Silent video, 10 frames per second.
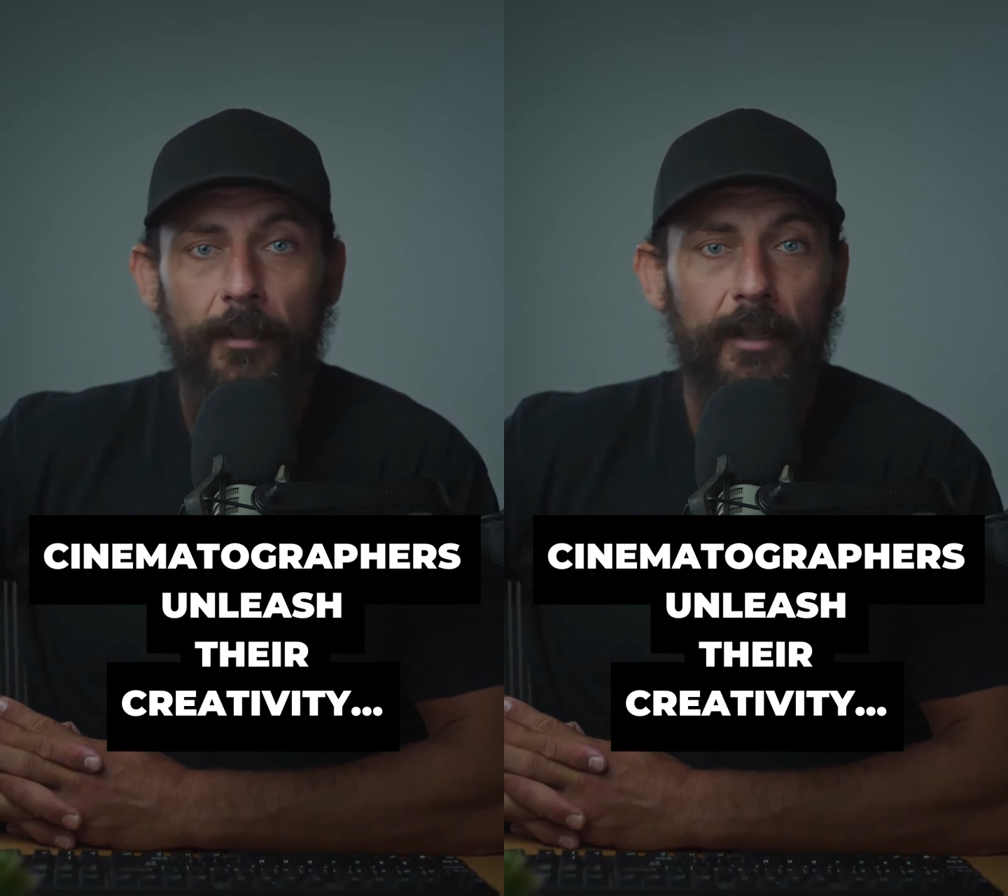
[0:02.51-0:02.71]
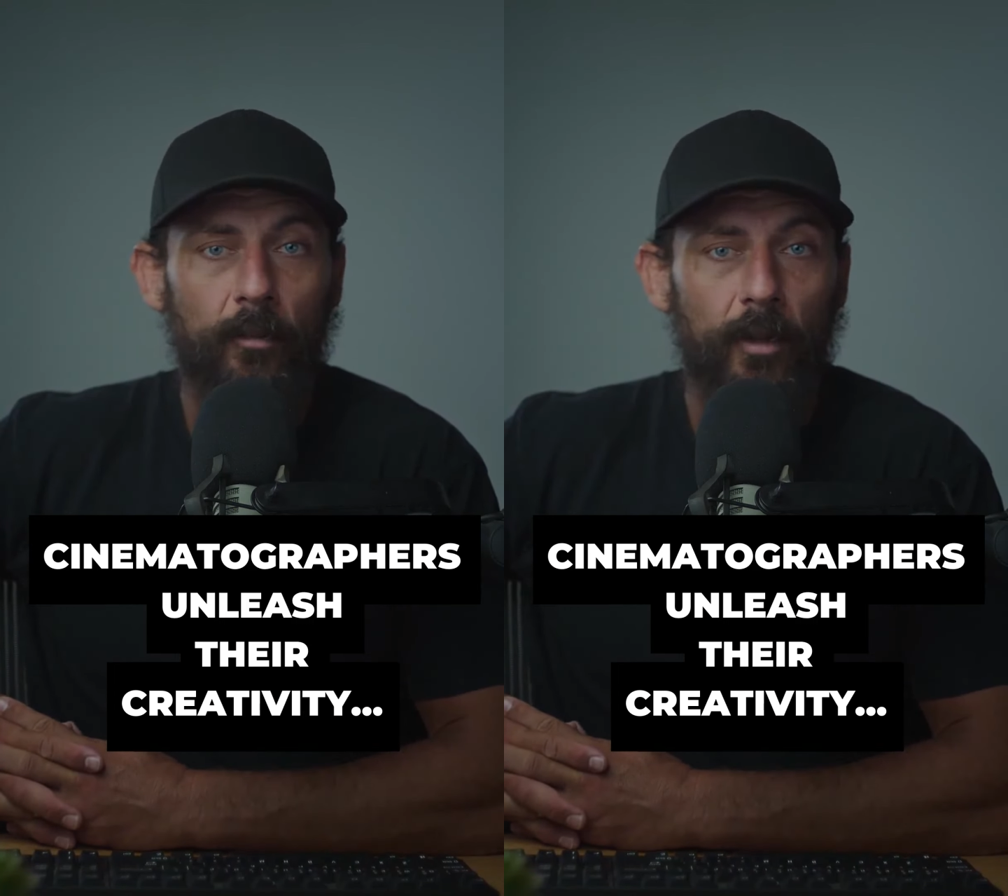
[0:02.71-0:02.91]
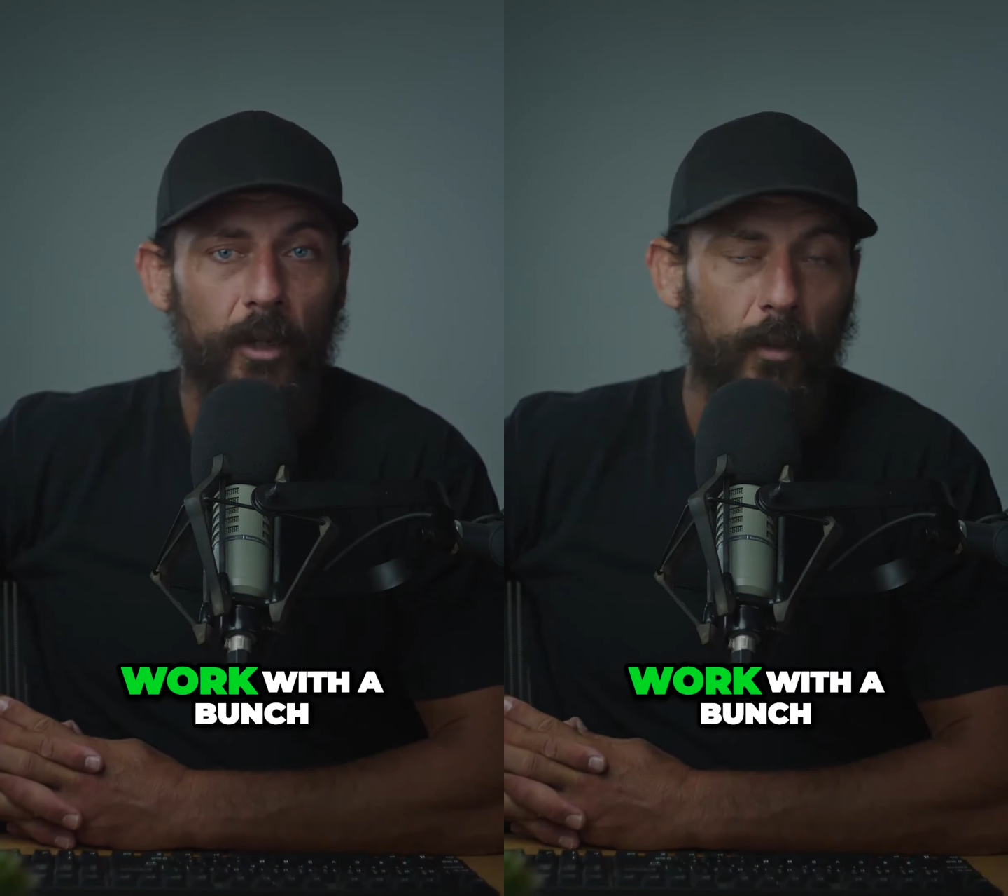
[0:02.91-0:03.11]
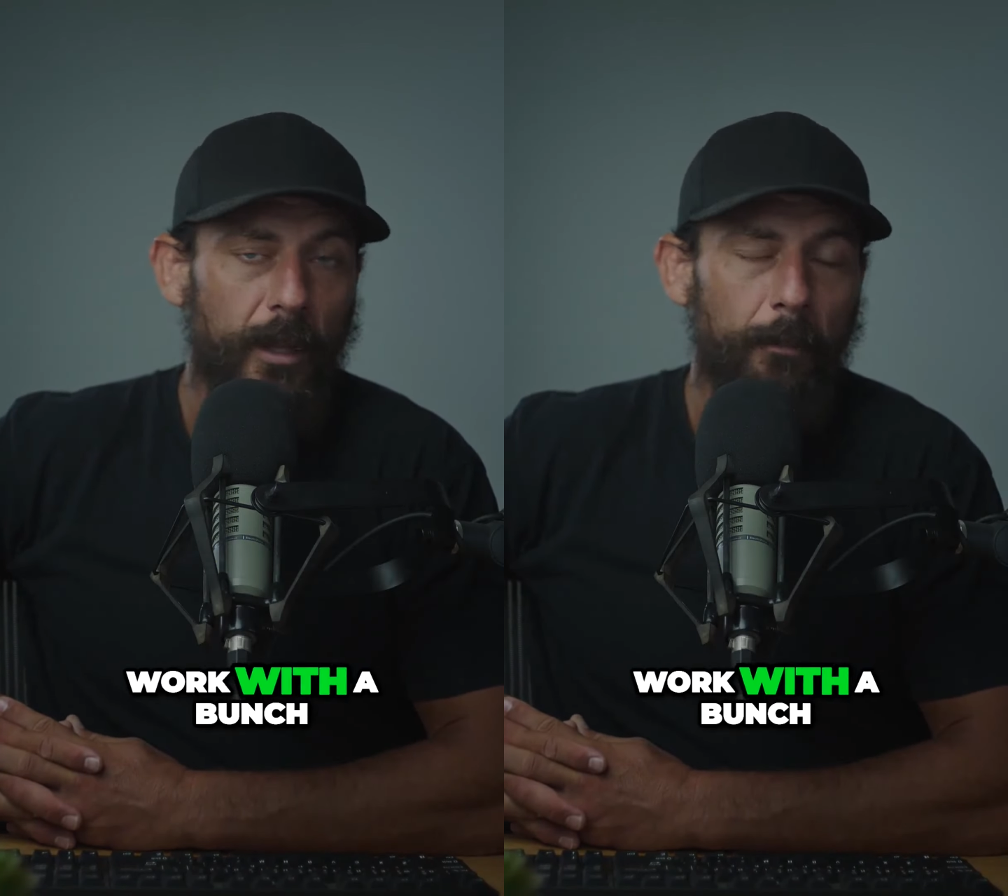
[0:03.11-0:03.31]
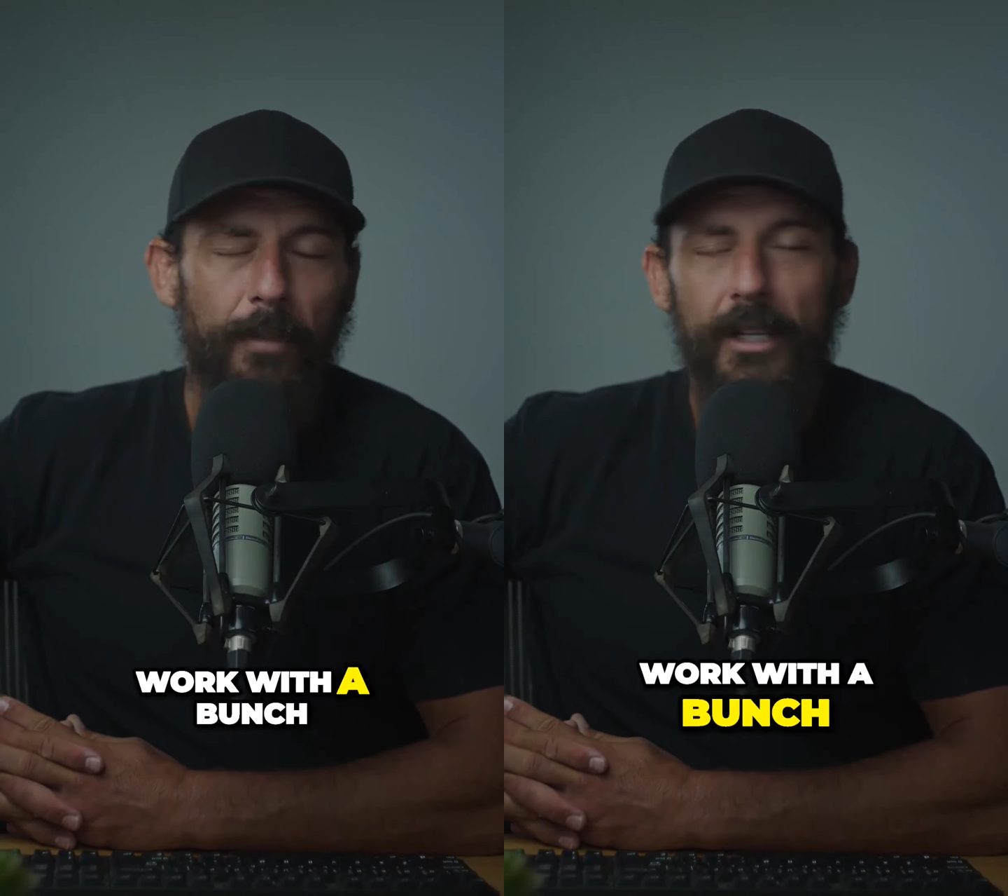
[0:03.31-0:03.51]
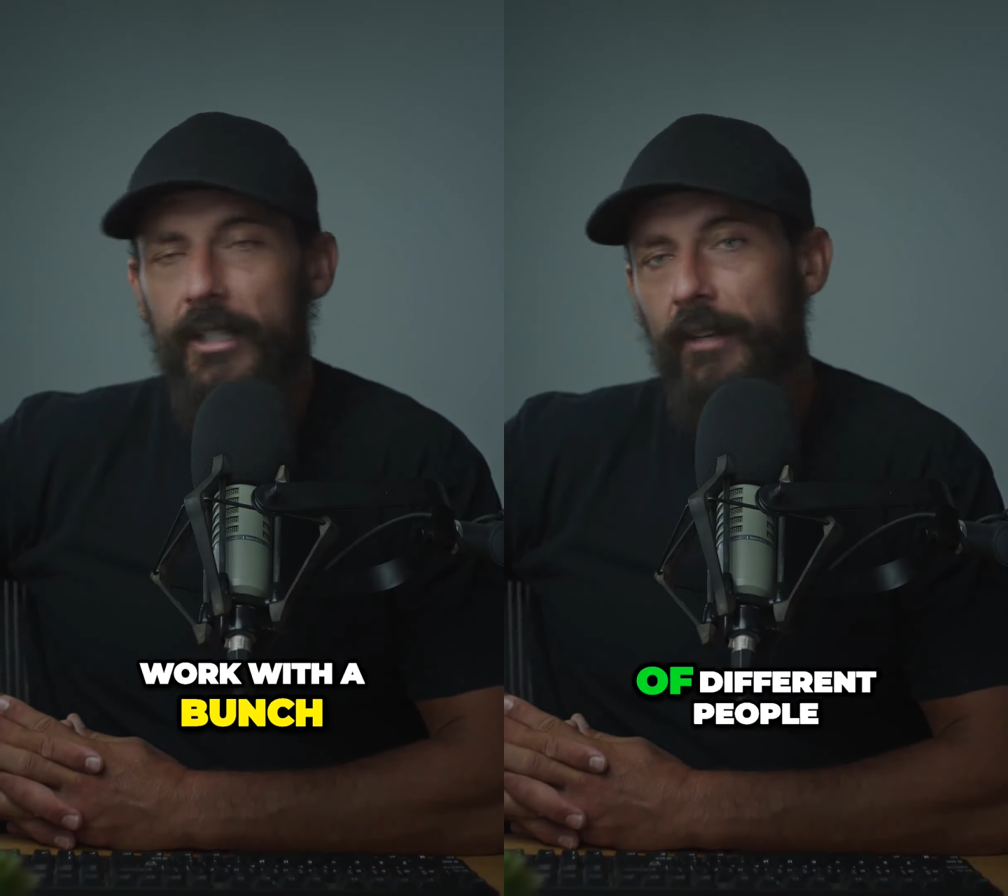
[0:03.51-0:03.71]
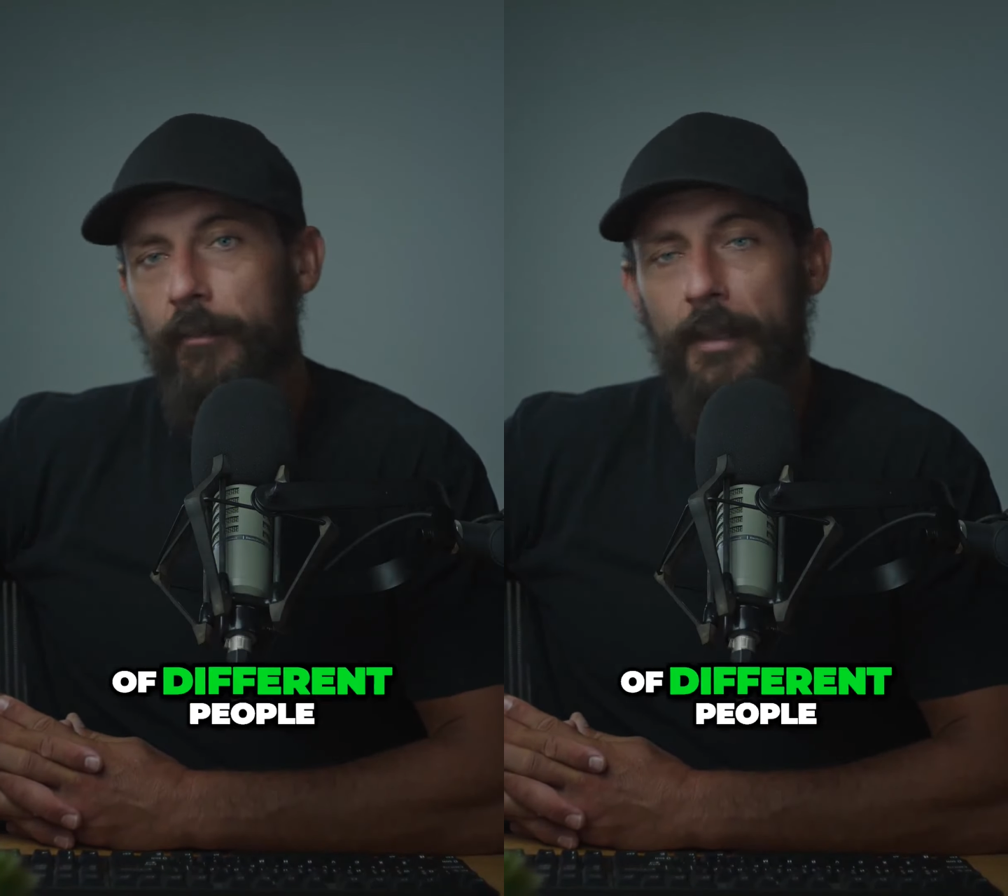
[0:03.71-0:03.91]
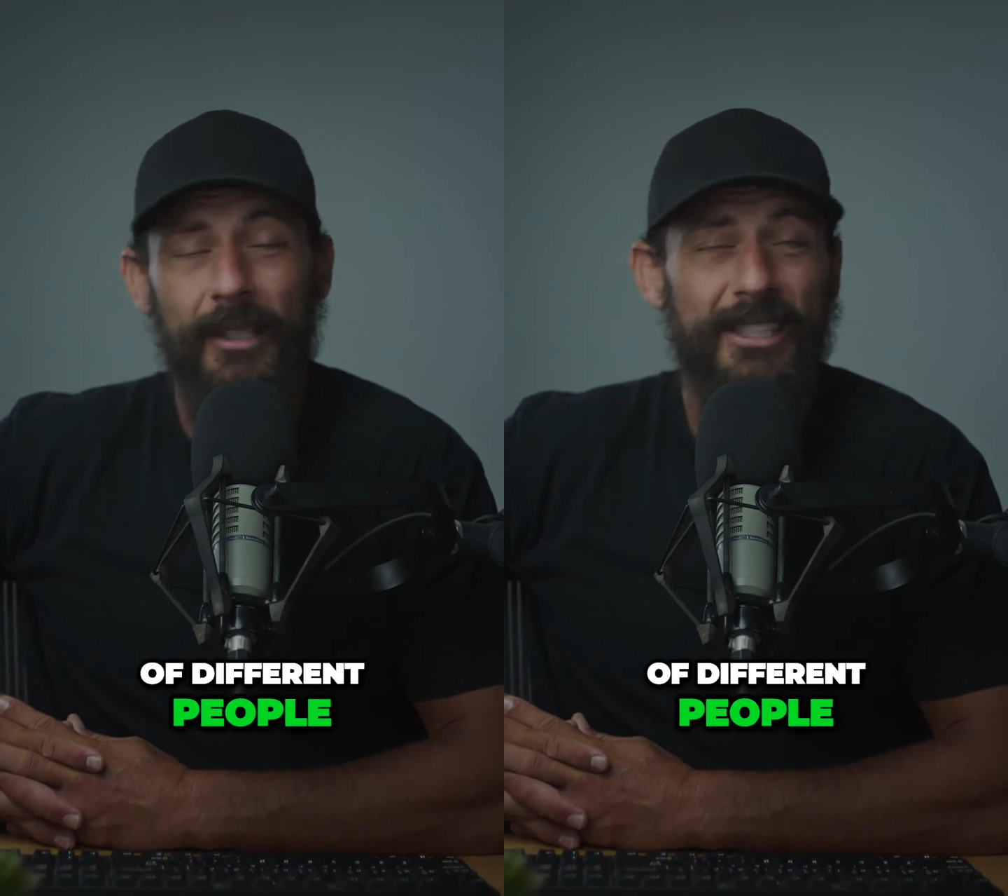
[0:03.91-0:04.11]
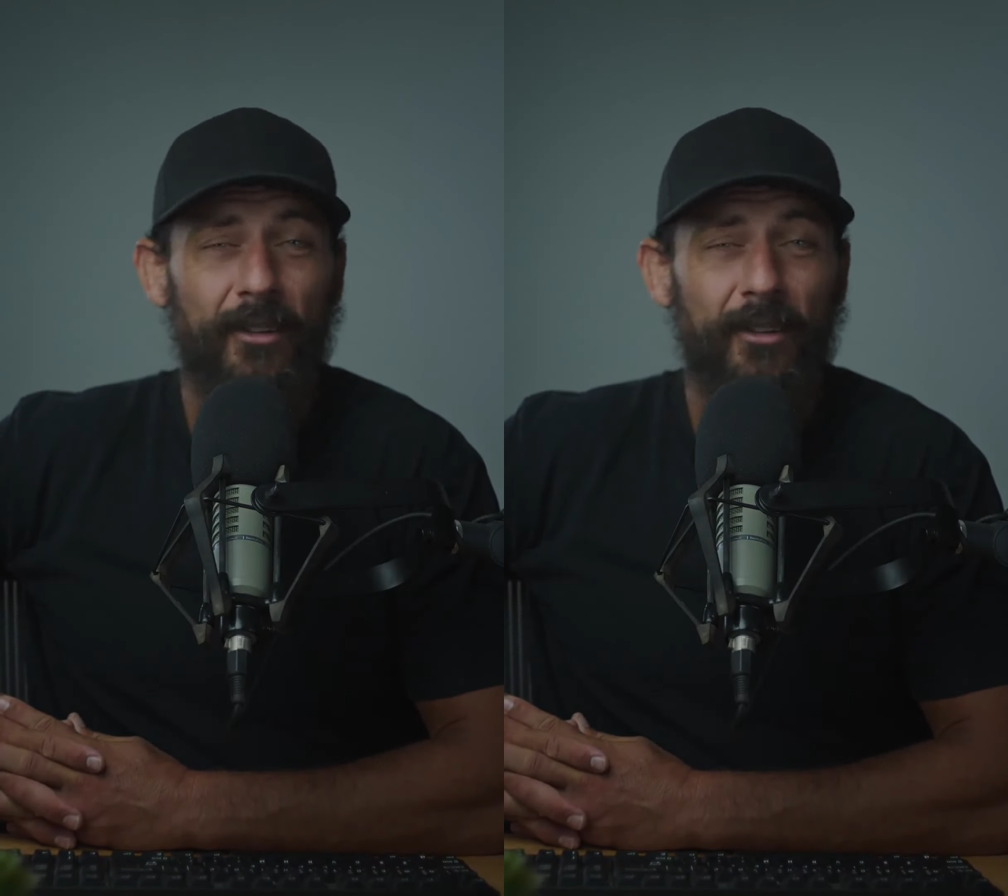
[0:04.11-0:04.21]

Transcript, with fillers: to be able to work with a bunch of different people.